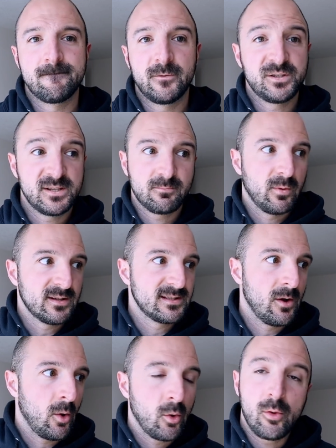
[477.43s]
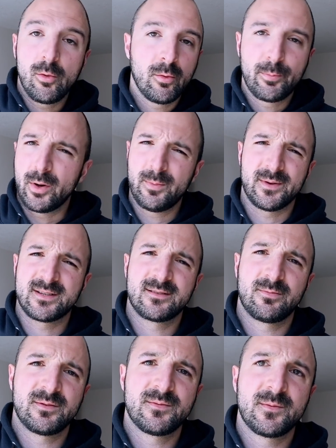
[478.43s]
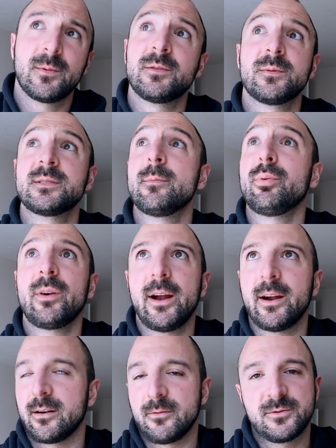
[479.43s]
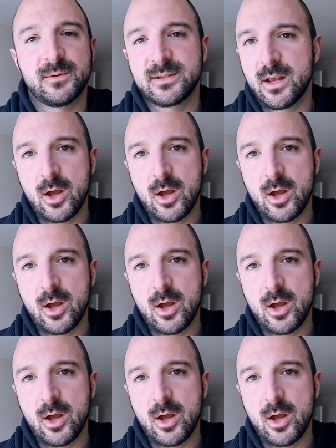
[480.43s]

which is, was the whole purpose, which, which was the prayer, which was the